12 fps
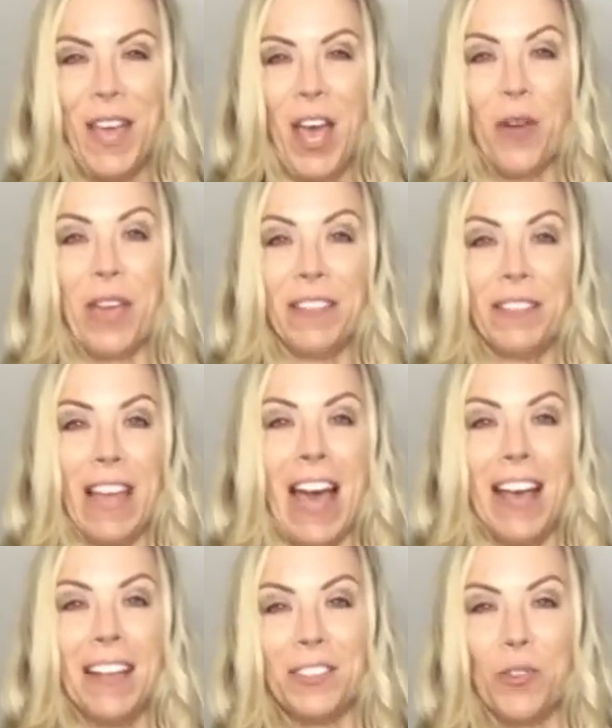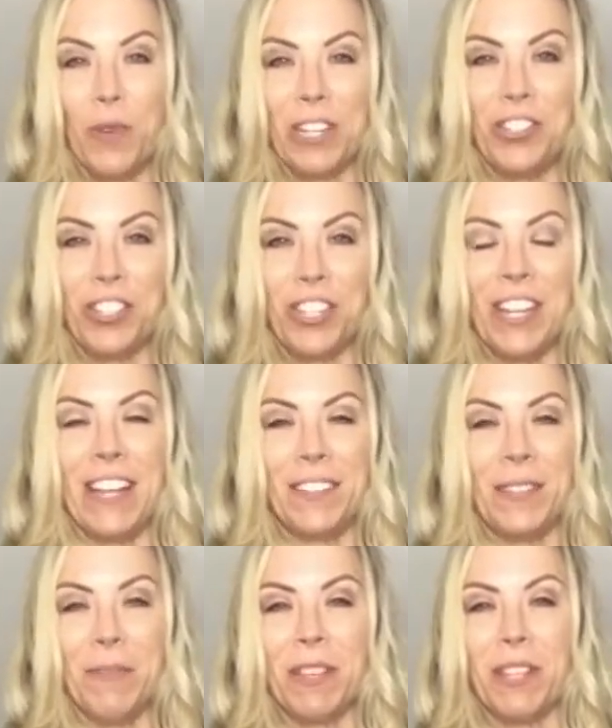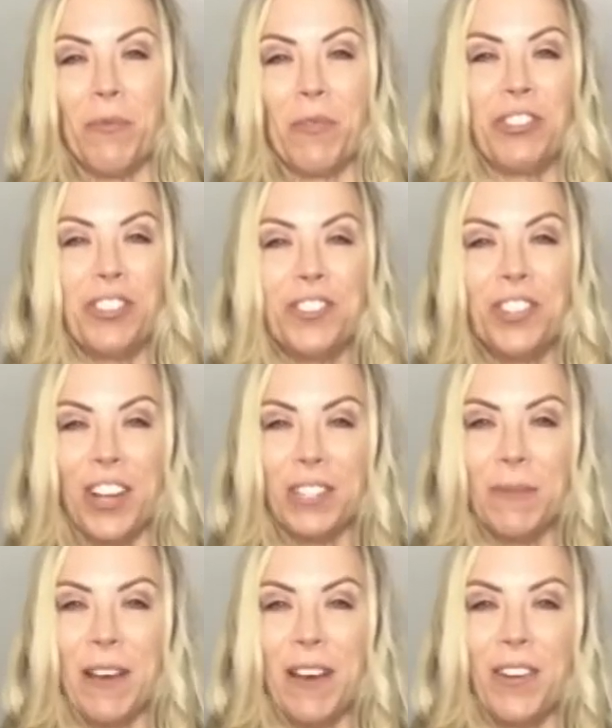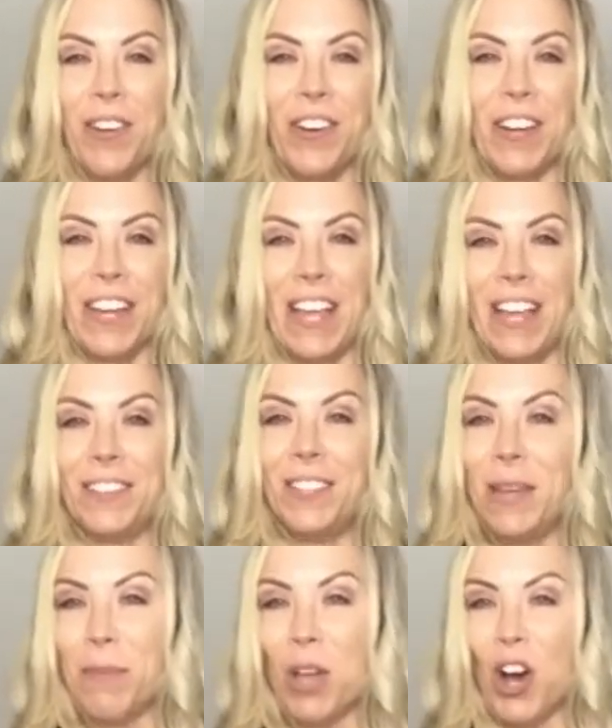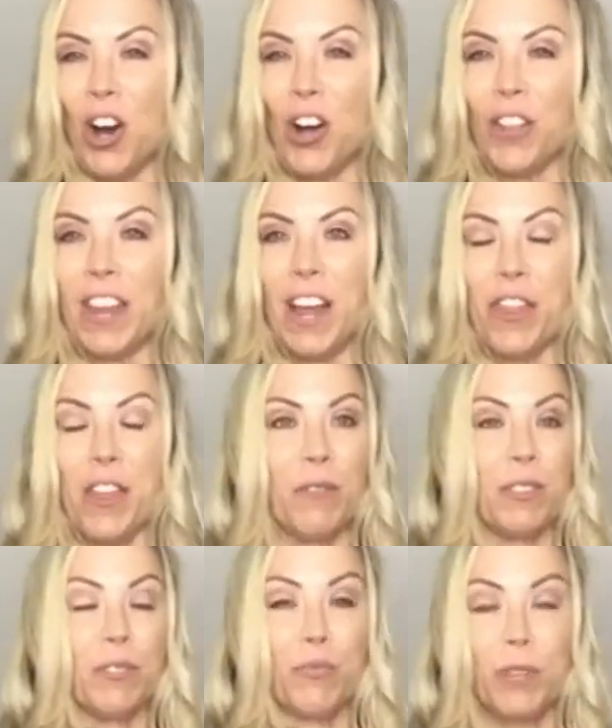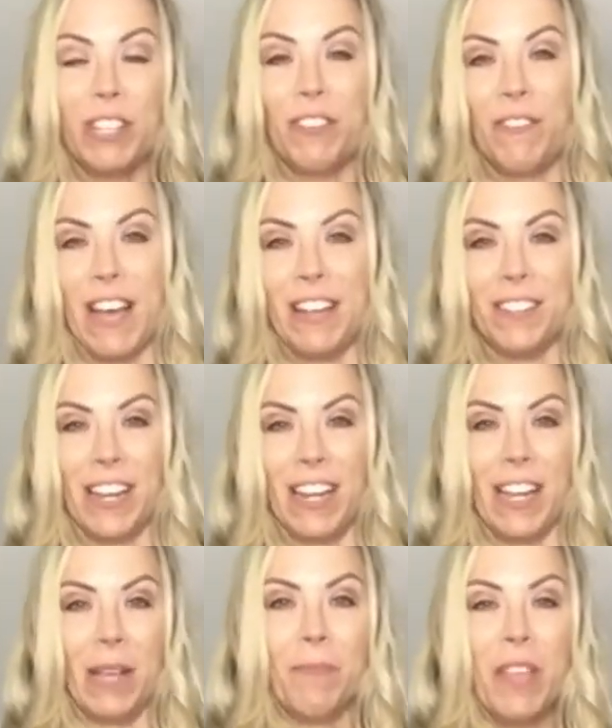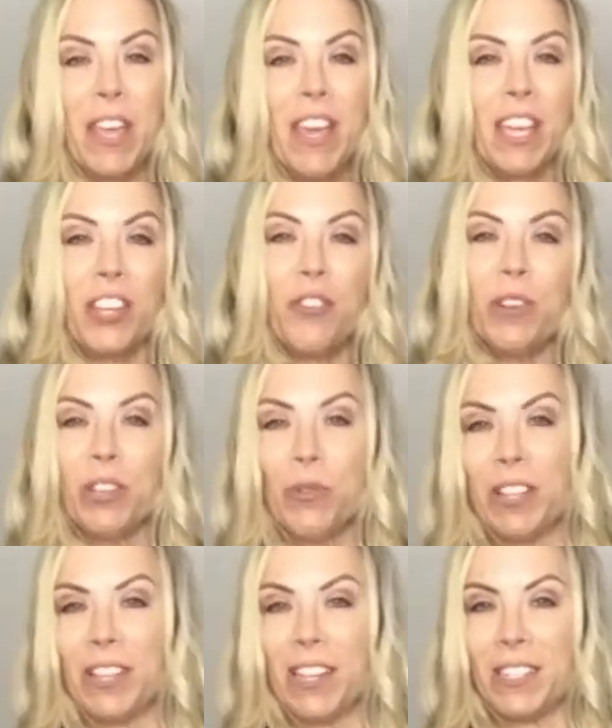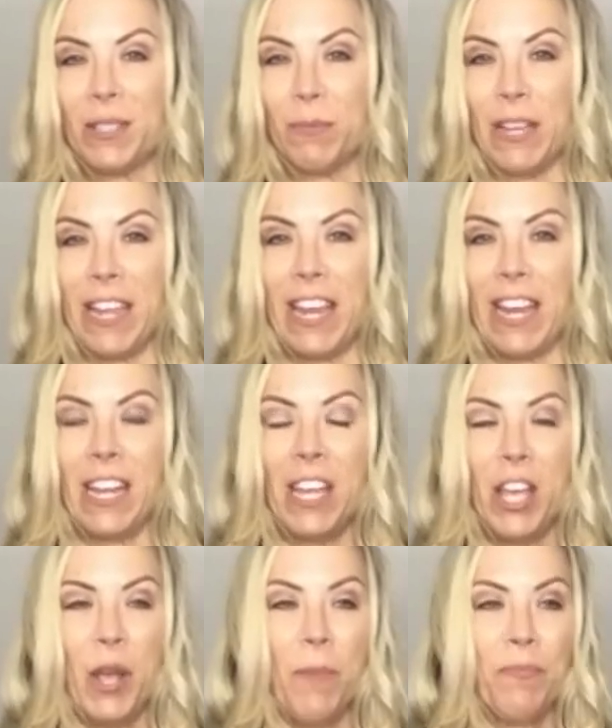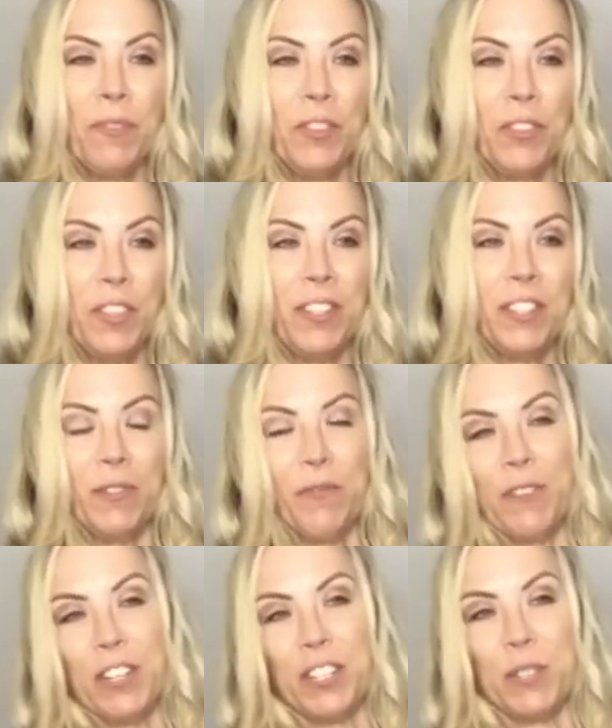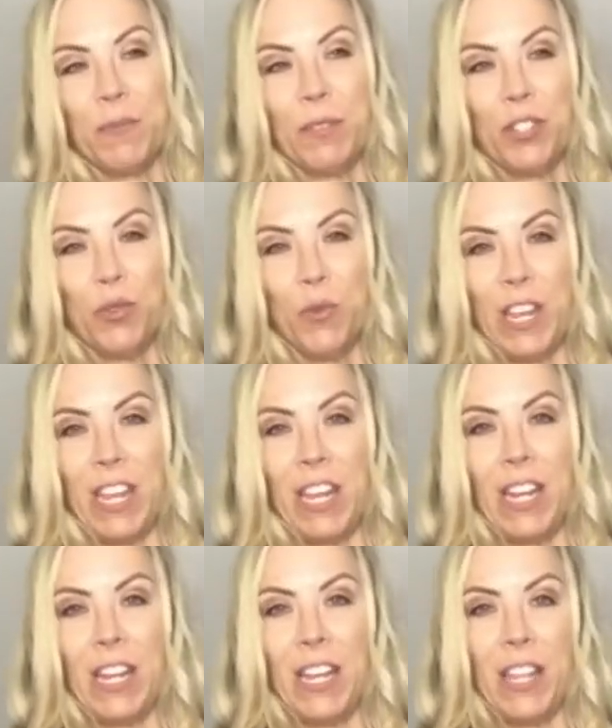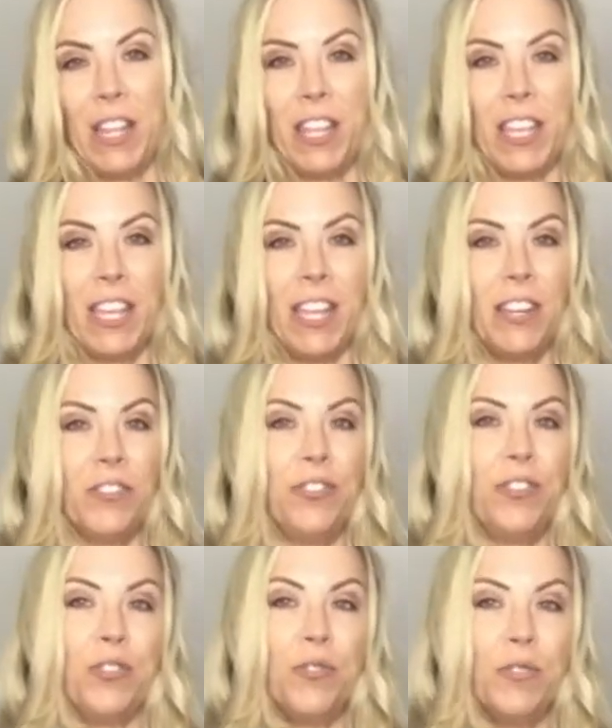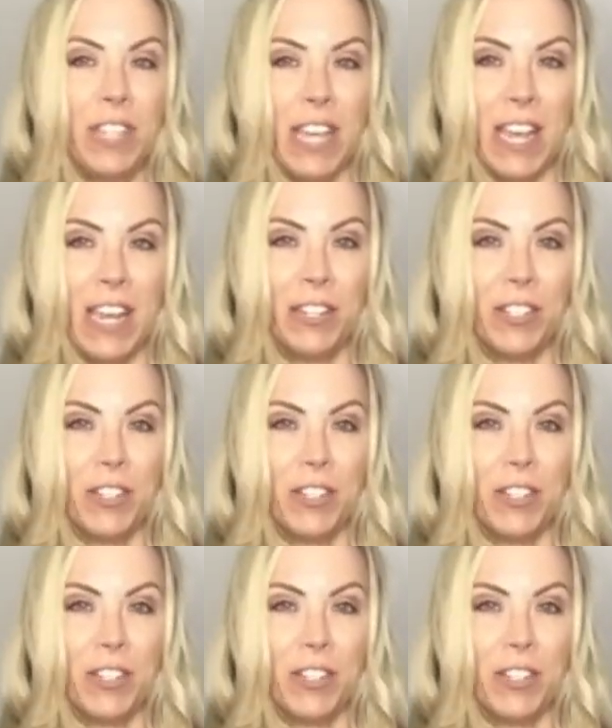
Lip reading: Okay, last question, and something that we just talked about on a team call that I thought was really fascinating. Can you really quickly explain the difference between the due date